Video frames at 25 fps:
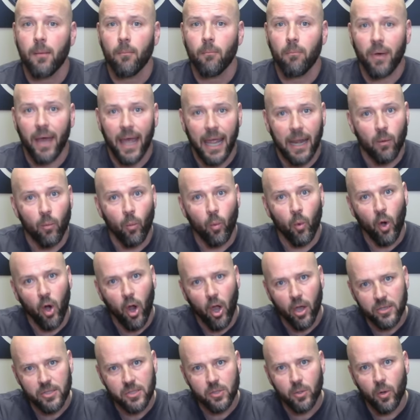But we're
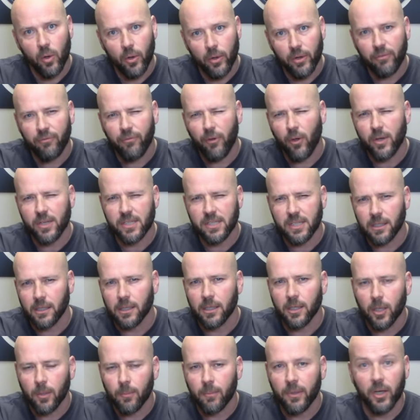also going to focus a
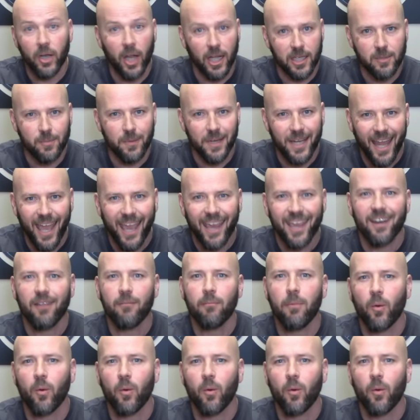little bit, not to be negative,